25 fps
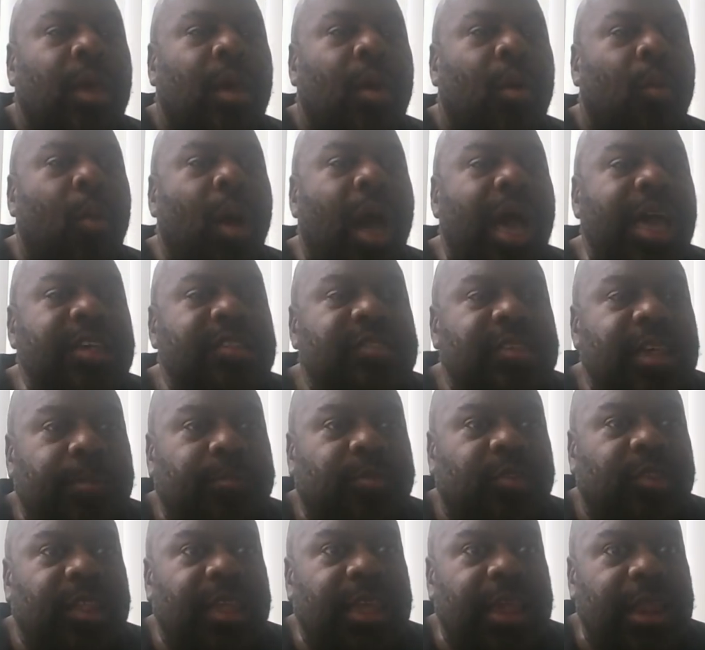why is
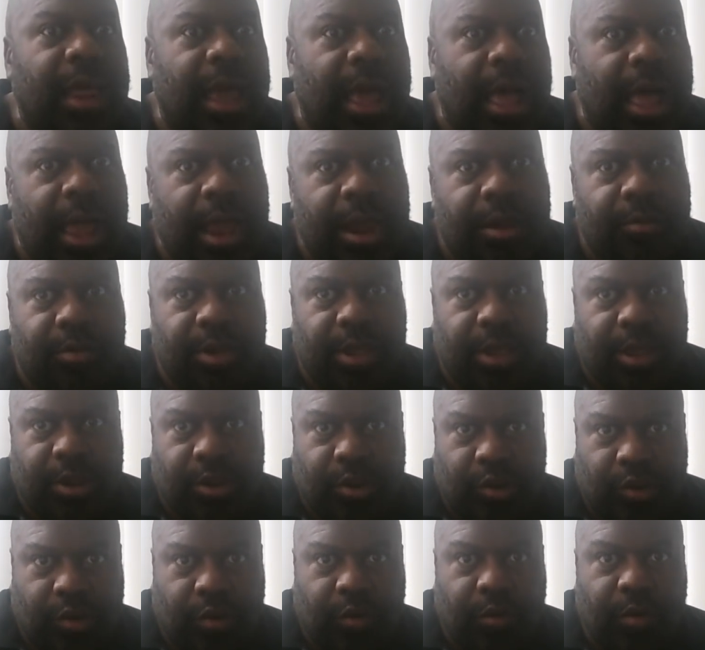Epstein hiring an
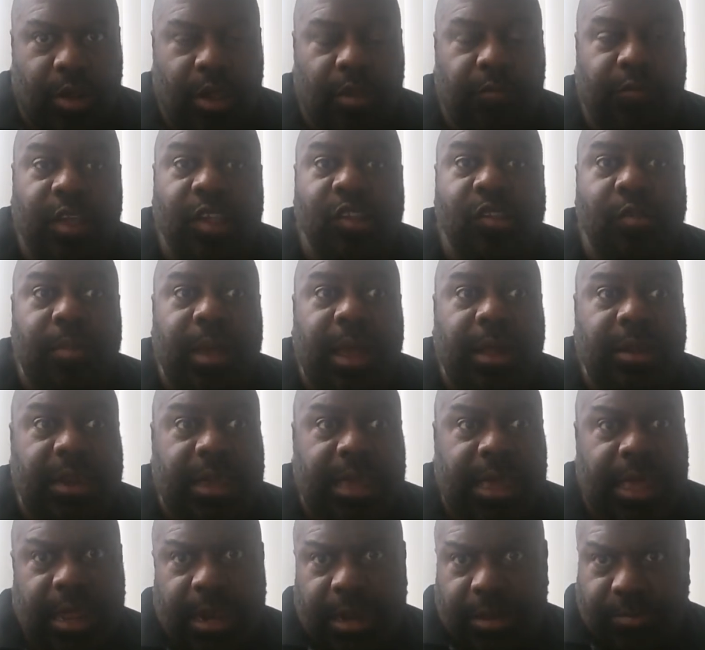attorney if he's about to
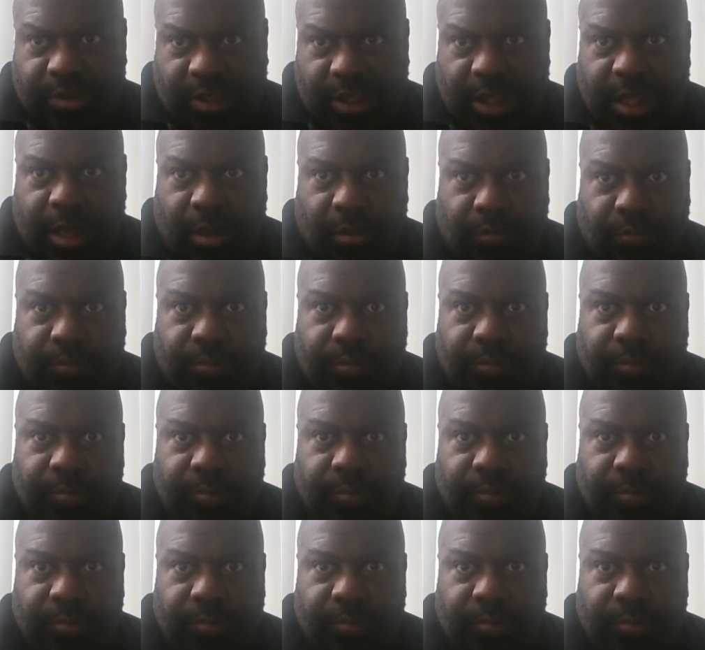kill himself?